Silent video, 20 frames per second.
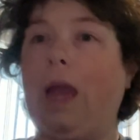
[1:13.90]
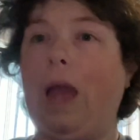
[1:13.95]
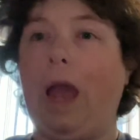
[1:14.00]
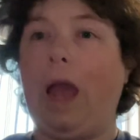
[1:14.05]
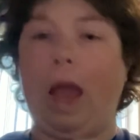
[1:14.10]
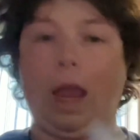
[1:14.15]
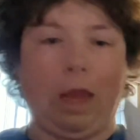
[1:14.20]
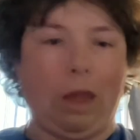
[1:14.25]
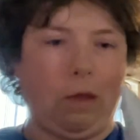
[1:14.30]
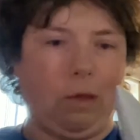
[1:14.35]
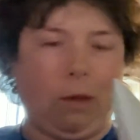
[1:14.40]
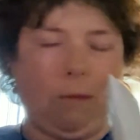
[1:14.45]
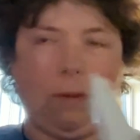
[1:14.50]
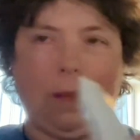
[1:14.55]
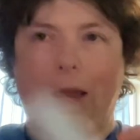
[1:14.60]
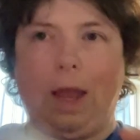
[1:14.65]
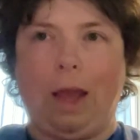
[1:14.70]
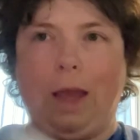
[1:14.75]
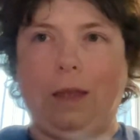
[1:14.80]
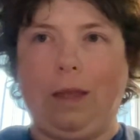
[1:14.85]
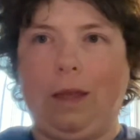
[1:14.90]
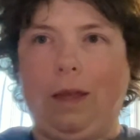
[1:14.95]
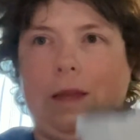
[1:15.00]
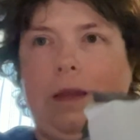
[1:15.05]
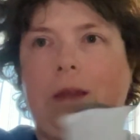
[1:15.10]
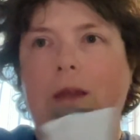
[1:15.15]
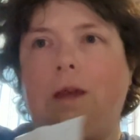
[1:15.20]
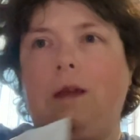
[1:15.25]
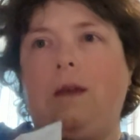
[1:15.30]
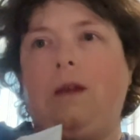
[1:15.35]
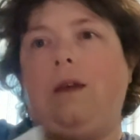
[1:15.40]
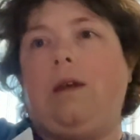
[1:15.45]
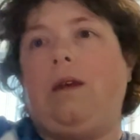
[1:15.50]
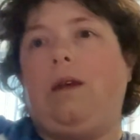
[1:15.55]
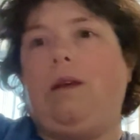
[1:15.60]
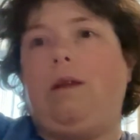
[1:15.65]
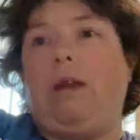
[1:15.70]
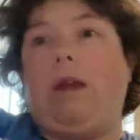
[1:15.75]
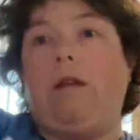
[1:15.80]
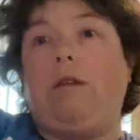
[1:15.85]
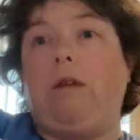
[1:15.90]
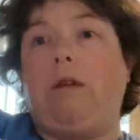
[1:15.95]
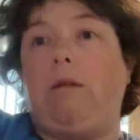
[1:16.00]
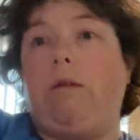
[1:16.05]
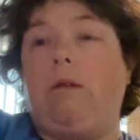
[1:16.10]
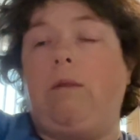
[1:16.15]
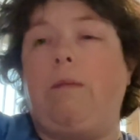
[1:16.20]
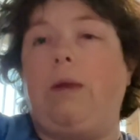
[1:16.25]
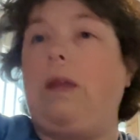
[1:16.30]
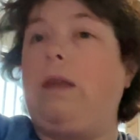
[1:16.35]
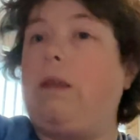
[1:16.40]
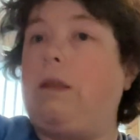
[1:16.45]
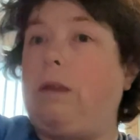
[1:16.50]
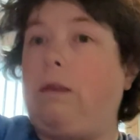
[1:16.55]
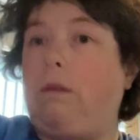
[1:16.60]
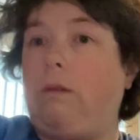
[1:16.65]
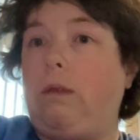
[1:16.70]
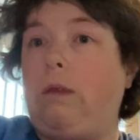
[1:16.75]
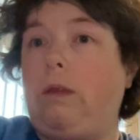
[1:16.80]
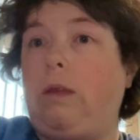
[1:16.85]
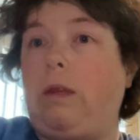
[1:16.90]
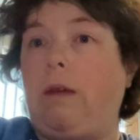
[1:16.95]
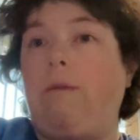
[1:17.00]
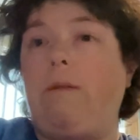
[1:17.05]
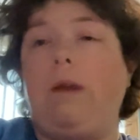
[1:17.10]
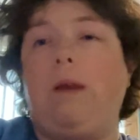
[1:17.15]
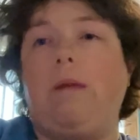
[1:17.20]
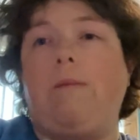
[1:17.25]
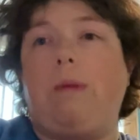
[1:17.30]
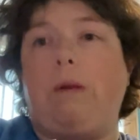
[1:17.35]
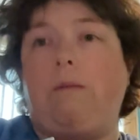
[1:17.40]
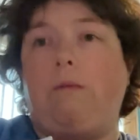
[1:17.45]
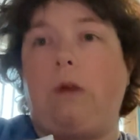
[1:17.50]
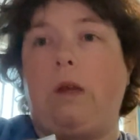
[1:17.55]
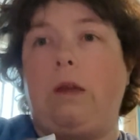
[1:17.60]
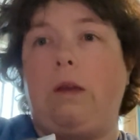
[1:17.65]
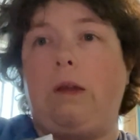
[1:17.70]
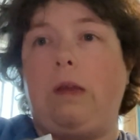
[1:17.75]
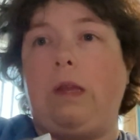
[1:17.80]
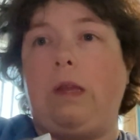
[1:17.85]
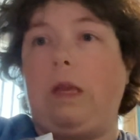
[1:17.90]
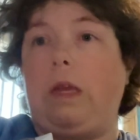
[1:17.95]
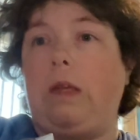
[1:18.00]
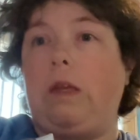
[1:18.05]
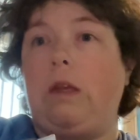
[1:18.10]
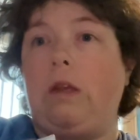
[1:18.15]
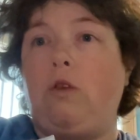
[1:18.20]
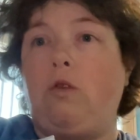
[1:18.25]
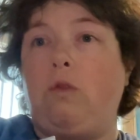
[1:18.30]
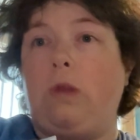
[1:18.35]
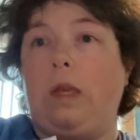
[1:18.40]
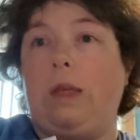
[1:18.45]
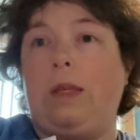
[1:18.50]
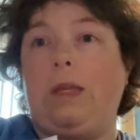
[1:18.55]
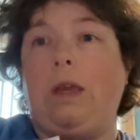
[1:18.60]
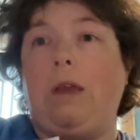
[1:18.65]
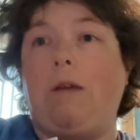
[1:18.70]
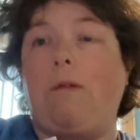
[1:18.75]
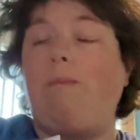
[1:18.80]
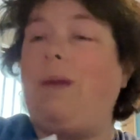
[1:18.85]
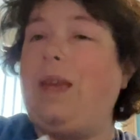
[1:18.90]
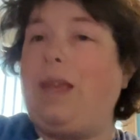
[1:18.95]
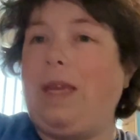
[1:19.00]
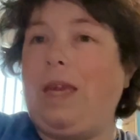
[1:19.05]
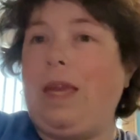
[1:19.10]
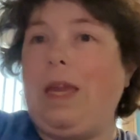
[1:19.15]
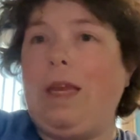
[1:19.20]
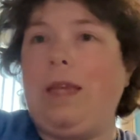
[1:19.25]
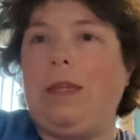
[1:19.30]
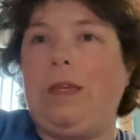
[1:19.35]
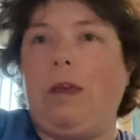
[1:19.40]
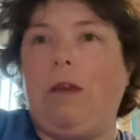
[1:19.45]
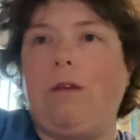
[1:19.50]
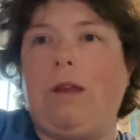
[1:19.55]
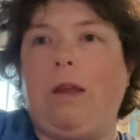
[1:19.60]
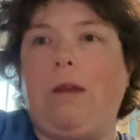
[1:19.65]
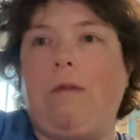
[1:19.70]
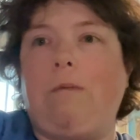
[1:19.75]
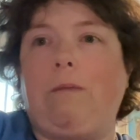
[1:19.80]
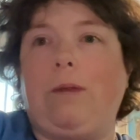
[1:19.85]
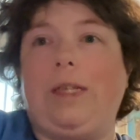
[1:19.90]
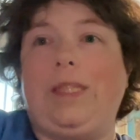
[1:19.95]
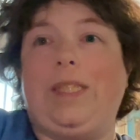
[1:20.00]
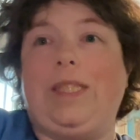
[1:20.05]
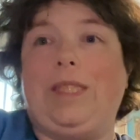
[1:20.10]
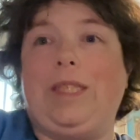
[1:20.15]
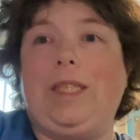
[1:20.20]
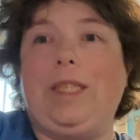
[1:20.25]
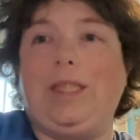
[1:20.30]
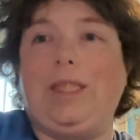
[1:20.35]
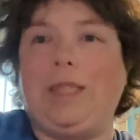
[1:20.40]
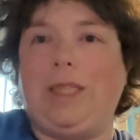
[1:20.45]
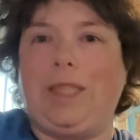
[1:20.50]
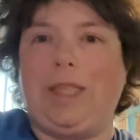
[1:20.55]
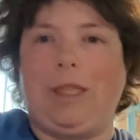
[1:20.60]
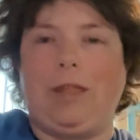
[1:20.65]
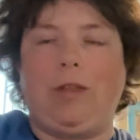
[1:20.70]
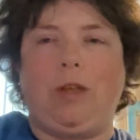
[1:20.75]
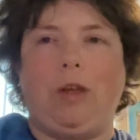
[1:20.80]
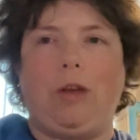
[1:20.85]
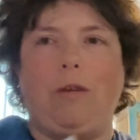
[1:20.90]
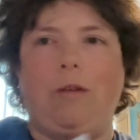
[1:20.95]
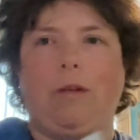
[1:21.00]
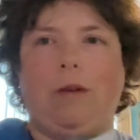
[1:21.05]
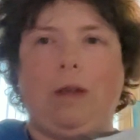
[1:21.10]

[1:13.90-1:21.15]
I can live with that actually will make something I've been wanting to do this year but easier than it was last year